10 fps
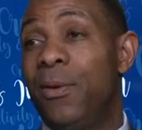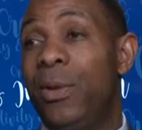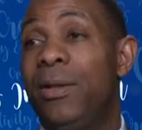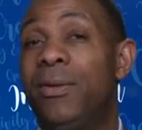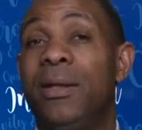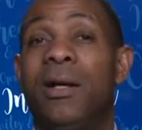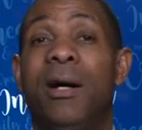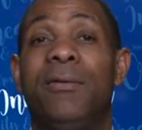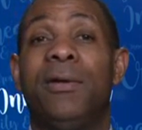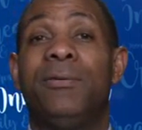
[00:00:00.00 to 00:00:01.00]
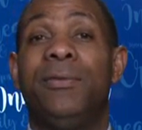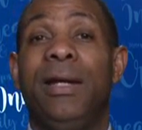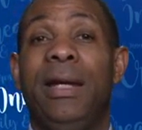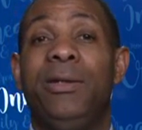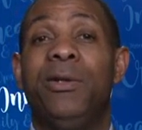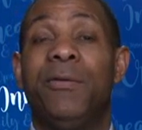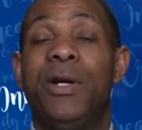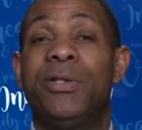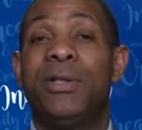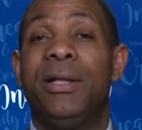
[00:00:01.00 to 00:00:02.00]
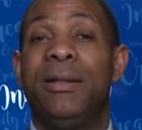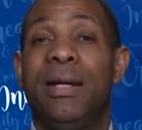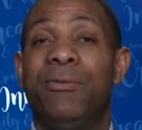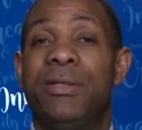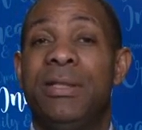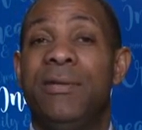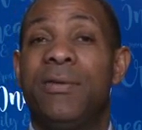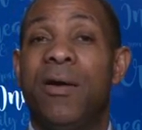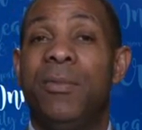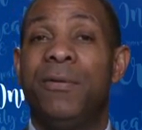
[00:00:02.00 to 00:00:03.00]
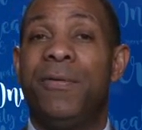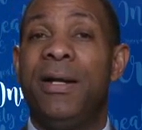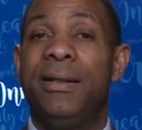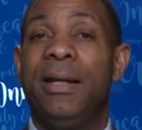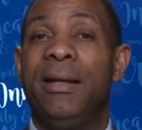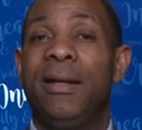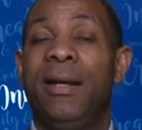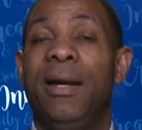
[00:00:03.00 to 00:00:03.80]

when you think of a university, they receive government funding,